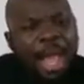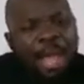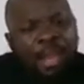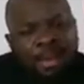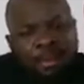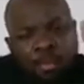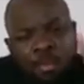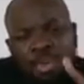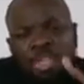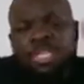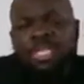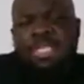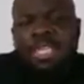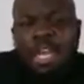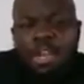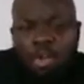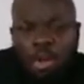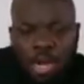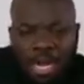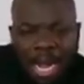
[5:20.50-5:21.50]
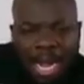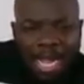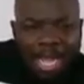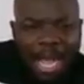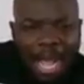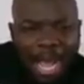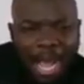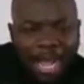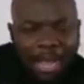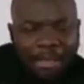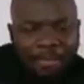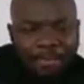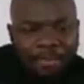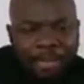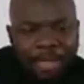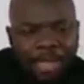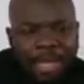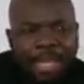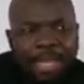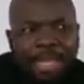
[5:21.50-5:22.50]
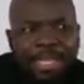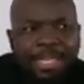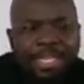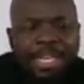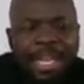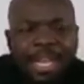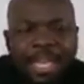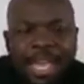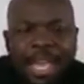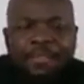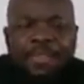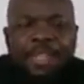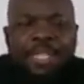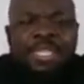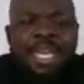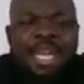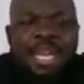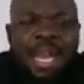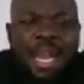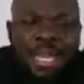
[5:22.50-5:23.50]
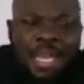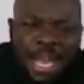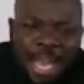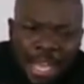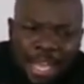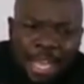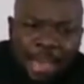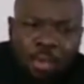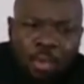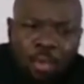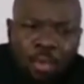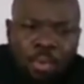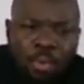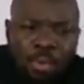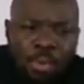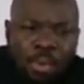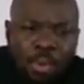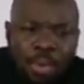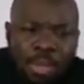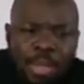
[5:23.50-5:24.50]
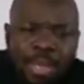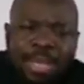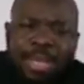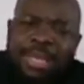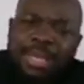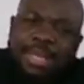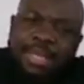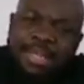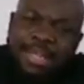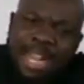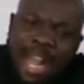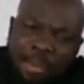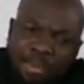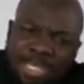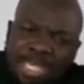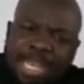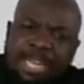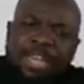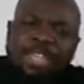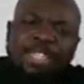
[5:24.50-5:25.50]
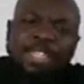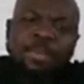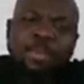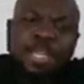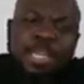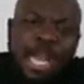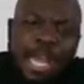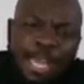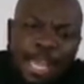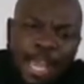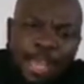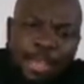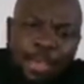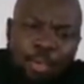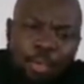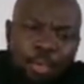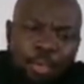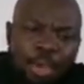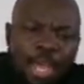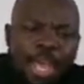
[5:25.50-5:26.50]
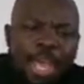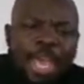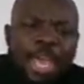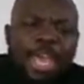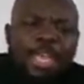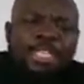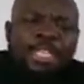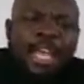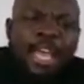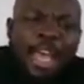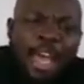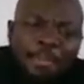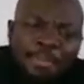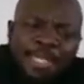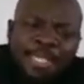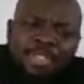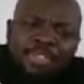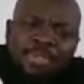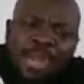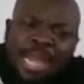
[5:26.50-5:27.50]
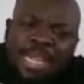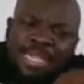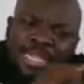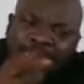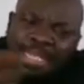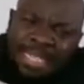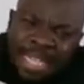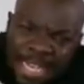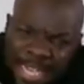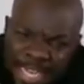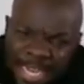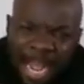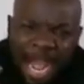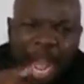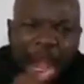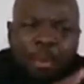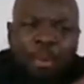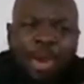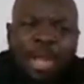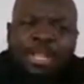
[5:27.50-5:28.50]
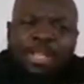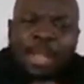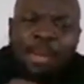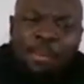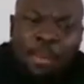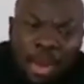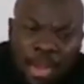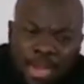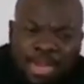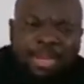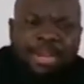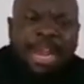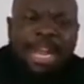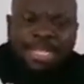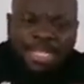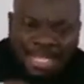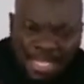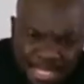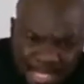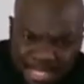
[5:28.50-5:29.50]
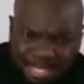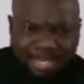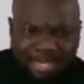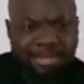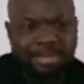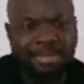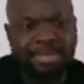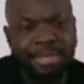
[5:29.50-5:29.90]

And Mutia Dokaya, dear Kevin Taylor, yeah, you know, Loud Silence Media, yeah, you know, it helps strengthen our democracy.